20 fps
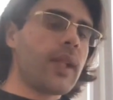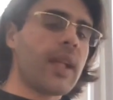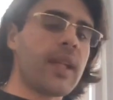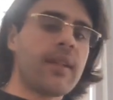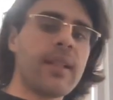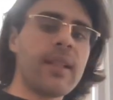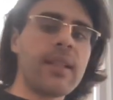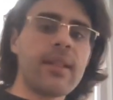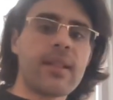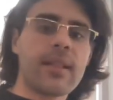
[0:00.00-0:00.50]

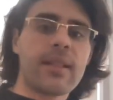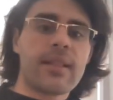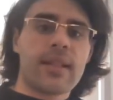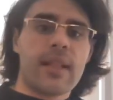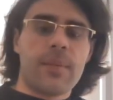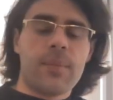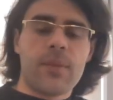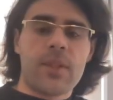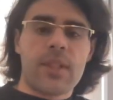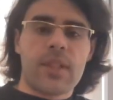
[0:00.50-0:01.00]
These
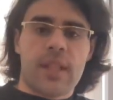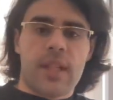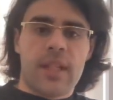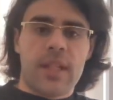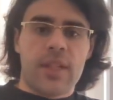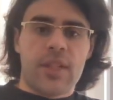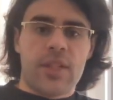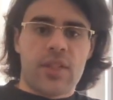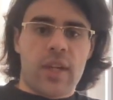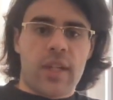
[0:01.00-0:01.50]
systems can
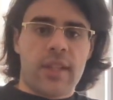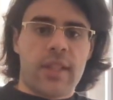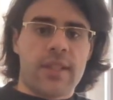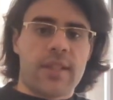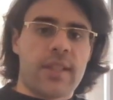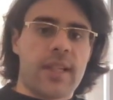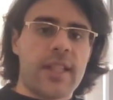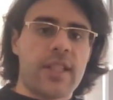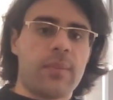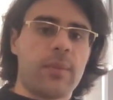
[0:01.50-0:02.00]
extract a
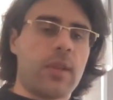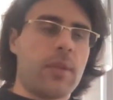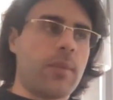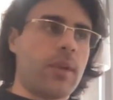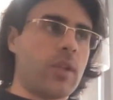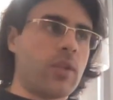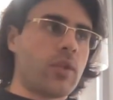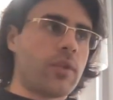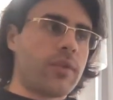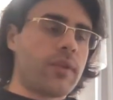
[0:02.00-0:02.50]
sizable
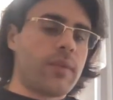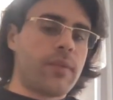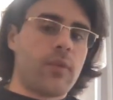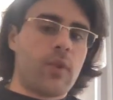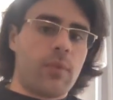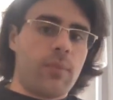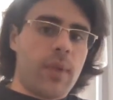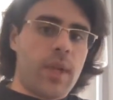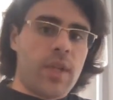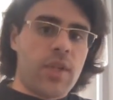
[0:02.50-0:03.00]
amount of
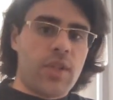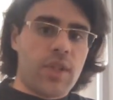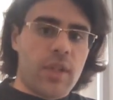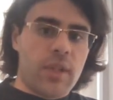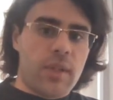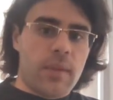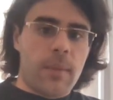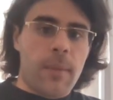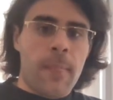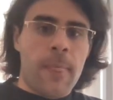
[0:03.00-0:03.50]

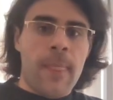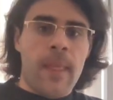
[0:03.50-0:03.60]
information